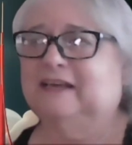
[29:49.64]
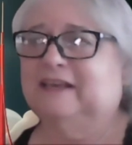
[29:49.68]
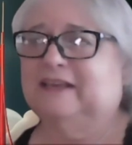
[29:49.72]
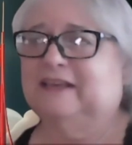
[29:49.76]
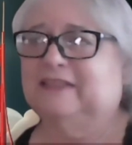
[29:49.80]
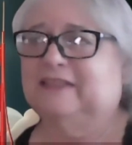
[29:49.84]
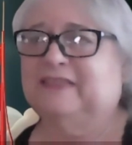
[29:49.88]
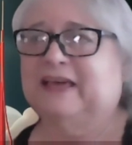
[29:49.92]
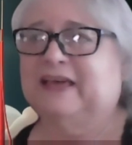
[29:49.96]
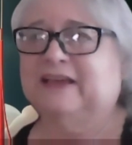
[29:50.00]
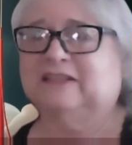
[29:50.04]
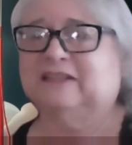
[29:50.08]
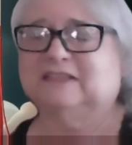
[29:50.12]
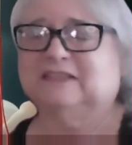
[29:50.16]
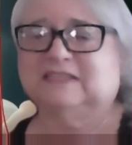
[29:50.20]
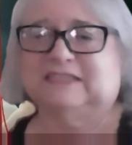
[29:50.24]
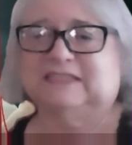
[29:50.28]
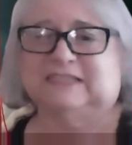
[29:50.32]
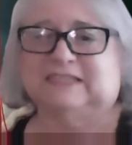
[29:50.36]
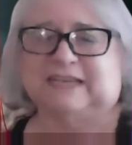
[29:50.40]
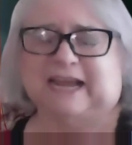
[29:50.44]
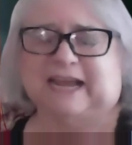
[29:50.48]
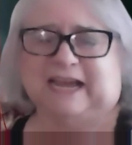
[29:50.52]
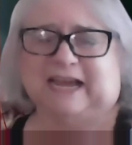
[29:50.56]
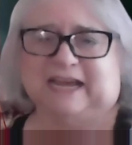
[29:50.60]
thankless
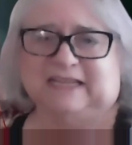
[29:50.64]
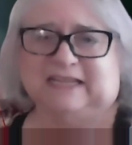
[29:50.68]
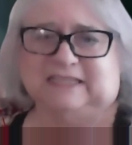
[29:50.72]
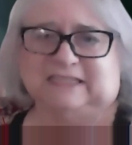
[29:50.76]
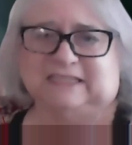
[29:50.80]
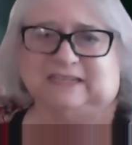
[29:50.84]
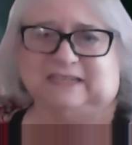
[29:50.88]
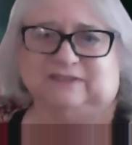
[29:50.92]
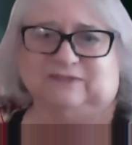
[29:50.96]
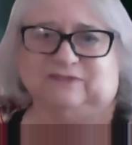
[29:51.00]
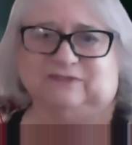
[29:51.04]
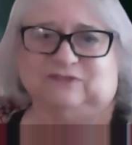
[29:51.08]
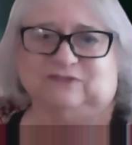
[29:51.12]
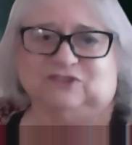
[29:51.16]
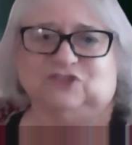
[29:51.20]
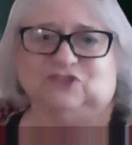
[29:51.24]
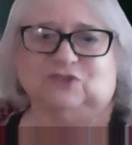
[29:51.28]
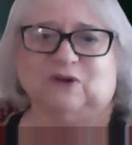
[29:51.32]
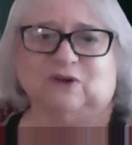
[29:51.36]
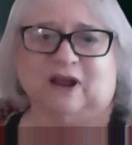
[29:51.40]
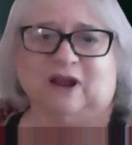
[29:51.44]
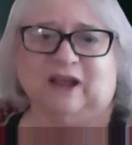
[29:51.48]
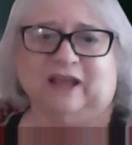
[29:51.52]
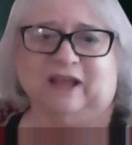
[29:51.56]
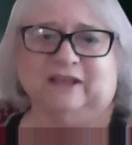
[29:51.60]
task of
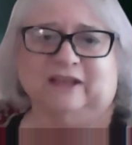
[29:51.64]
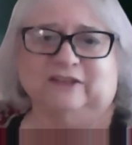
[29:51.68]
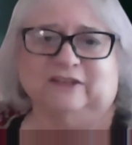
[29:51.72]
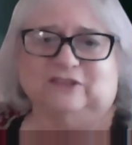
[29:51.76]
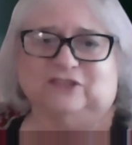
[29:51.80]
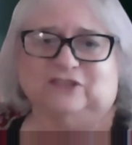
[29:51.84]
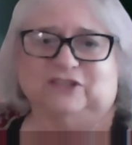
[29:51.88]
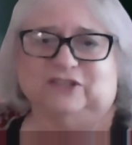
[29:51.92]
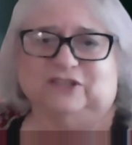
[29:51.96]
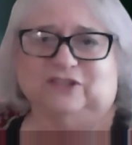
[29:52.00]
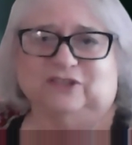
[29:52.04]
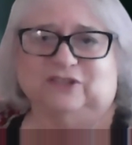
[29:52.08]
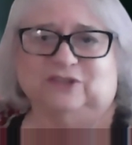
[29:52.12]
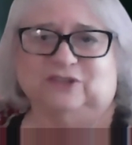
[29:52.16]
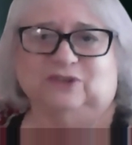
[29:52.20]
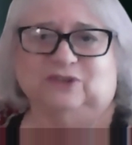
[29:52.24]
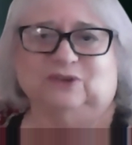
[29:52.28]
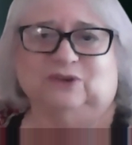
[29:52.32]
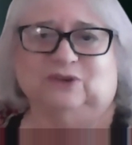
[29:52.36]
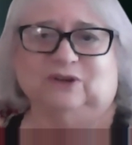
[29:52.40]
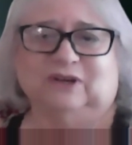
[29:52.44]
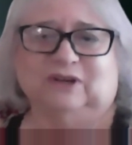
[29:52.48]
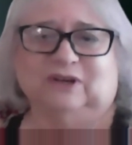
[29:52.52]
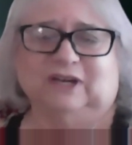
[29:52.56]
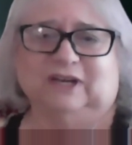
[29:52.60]
trying
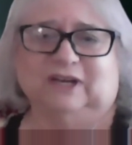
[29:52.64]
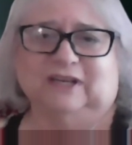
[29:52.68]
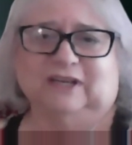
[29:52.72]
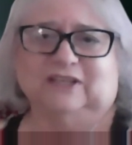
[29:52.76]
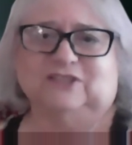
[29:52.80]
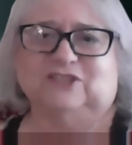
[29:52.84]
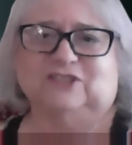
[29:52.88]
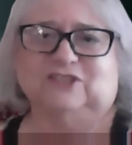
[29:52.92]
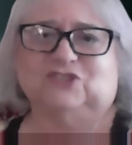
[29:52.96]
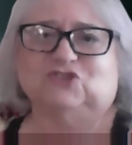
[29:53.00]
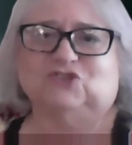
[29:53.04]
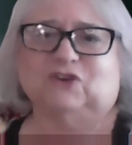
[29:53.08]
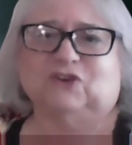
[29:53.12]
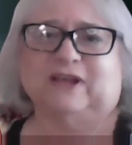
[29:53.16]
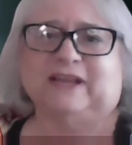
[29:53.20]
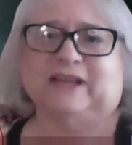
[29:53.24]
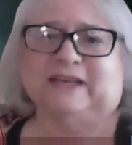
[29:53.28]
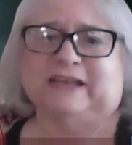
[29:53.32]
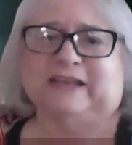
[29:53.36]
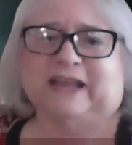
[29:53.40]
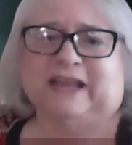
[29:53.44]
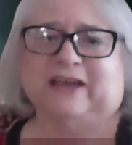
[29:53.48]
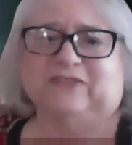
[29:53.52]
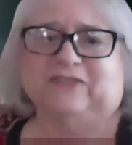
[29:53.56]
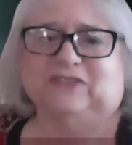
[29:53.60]
to
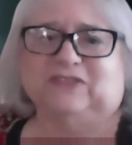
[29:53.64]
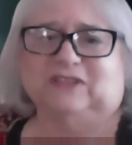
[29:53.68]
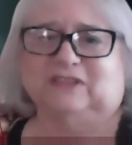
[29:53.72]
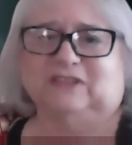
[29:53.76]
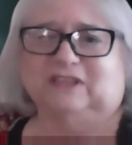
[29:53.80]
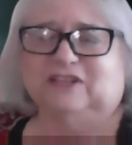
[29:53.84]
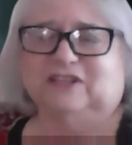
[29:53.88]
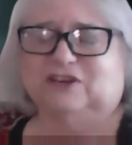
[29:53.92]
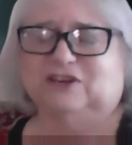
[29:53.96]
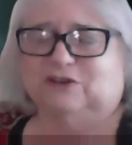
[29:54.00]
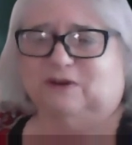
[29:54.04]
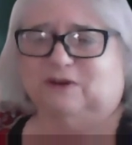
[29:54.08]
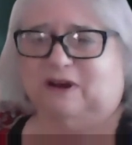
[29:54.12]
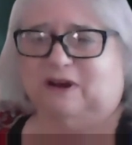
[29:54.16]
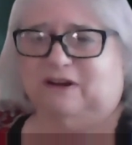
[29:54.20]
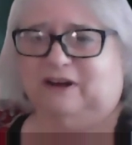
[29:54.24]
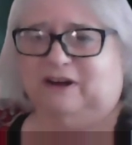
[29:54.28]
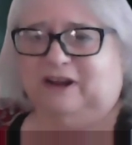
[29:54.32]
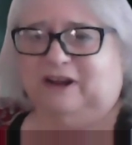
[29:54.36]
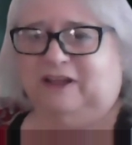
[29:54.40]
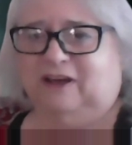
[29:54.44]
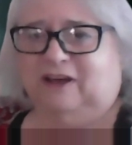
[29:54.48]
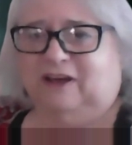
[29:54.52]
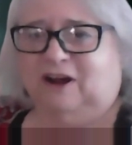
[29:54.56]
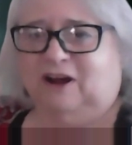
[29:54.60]
straighten out the
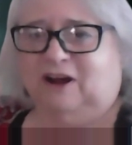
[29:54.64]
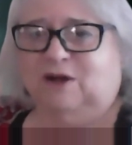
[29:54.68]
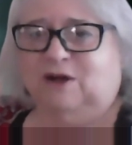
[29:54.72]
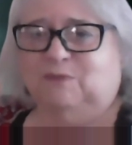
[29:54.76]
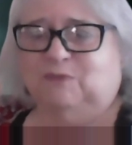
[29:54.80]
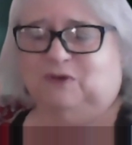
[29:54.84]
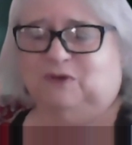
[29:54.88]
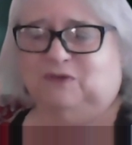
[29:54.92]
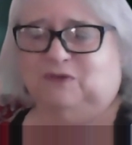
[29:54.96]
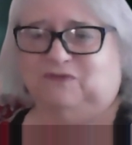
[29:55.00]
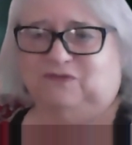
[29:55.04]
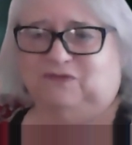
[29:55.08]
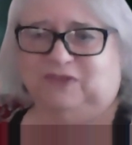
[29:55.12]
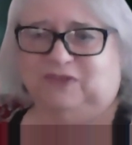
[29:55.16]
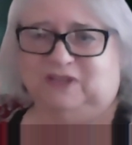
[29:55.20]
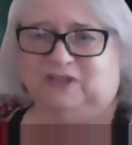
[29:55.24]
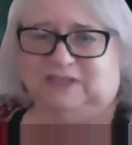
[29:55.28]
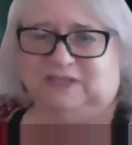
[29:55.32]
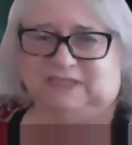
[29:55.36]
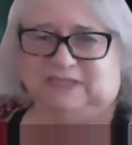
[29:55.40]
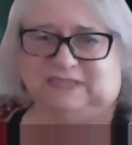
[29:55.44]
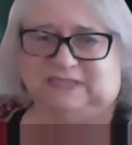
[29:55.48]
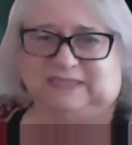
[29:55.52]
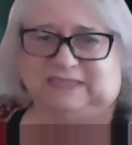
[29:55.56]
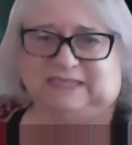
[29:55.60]
literary arm of
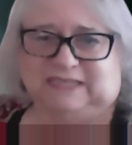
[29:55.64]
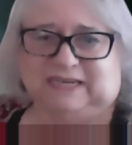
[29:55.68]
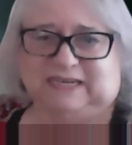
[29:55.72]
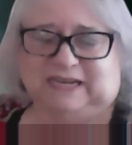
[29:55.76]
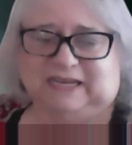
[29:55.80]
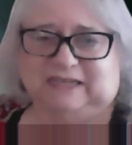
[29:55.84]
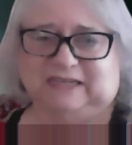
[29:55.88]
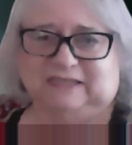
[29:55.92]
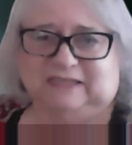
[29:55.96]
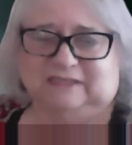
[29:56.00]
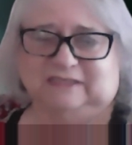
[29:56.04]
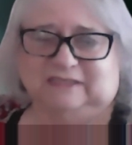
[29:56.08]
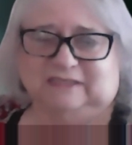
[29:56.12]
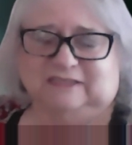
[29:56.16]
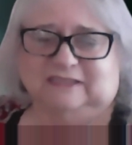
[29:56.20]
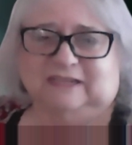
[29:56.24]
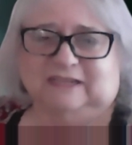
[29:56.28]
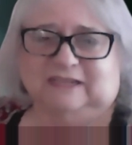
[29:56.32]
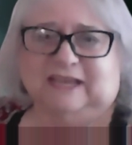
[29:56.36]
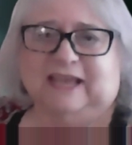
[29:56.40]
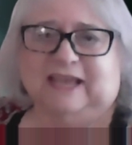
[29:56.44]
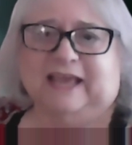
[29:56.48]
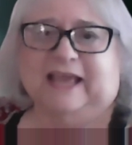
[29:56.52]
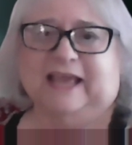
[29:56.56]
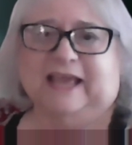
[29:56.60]
Phil's estate.
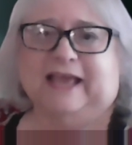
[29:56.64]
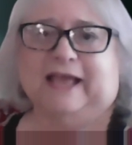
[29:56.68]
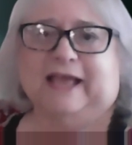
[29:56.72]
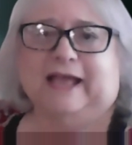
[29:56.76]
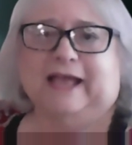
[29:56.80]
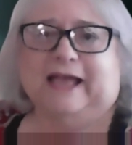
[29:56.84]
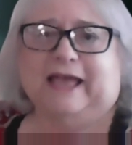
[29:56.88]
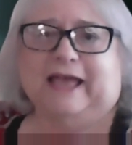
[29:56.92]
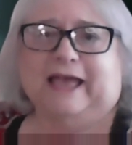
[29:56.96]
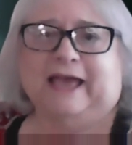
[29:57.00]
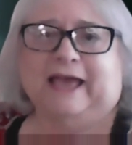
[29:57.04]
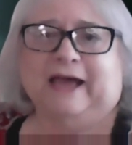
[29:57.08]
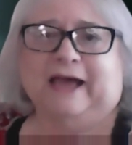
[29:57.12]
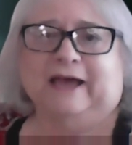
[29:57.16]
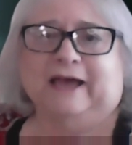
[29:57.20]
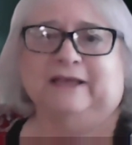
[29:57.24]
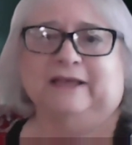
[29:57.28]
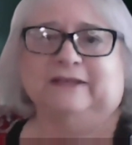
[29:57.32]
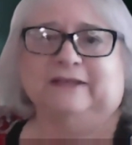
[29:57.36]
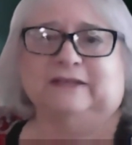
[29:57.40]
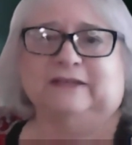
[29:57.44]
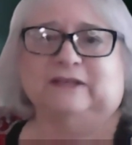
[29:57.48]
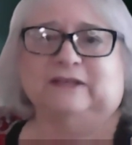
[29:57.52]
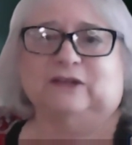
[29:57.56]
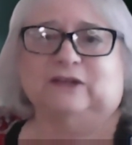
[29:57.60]

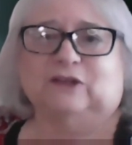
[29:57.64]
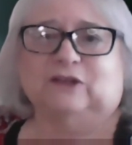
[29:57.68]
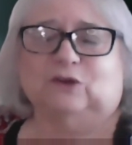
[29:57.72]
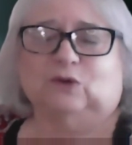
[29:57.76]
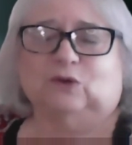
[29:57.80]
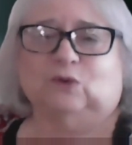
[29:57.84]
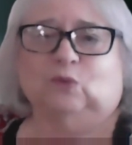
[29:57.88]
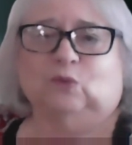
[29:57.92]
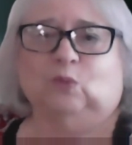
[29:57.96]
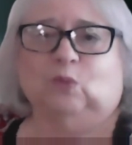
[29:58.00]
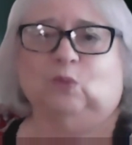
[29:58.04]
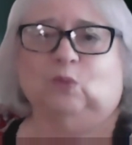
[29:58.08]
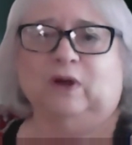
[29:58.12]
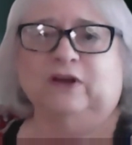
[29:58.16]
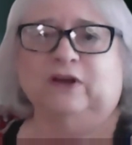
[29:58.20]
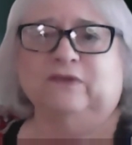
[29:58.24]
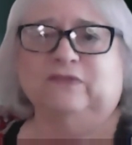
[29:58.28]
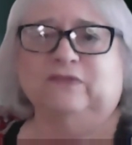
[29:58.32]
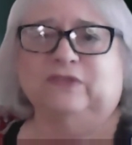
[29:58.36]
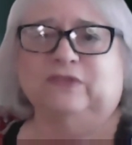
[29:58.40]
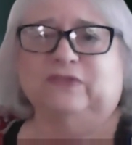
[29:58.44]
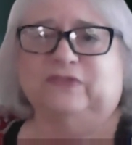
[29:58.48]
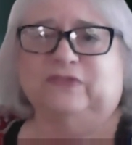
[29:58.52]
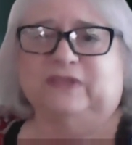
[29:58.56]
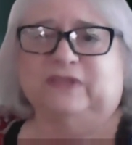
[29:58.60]
And one of
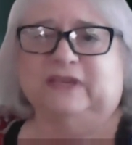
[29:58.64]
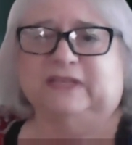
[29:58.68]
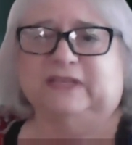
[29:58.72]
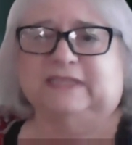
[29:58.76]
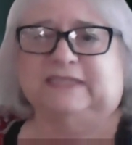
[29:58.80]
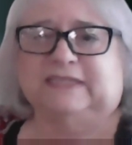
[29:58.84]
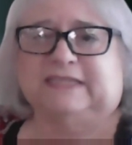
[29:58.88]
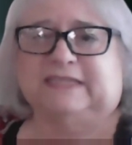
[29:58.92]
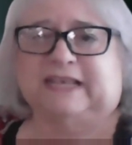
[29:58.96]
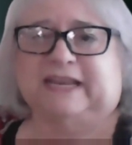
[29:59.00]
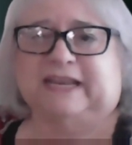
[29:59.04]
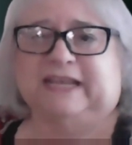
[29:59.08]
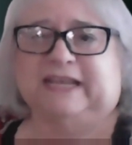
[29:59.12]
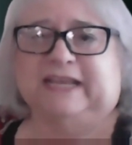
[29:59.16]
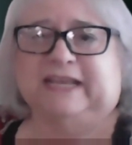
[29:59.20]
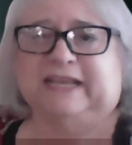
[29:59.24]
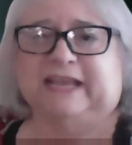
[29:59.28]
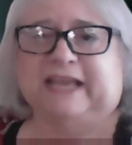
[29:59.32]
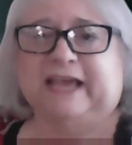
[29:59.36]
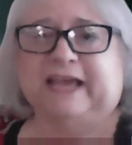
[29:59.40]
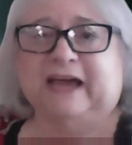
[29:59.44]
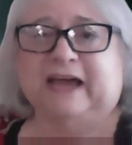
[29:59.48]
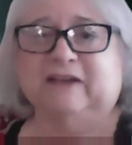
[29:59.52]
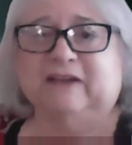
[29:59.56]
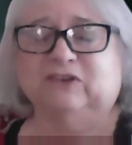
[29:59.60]
the things that he
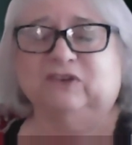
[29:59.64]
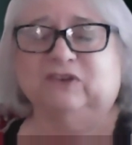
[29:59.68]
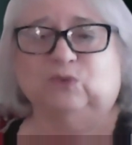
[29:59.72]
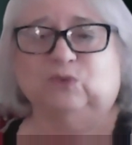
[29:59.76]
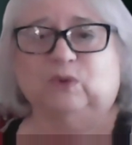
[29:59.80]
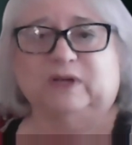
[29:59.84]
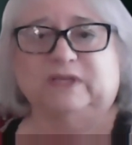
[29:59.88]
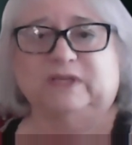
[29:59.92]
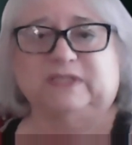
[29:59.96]
encountered was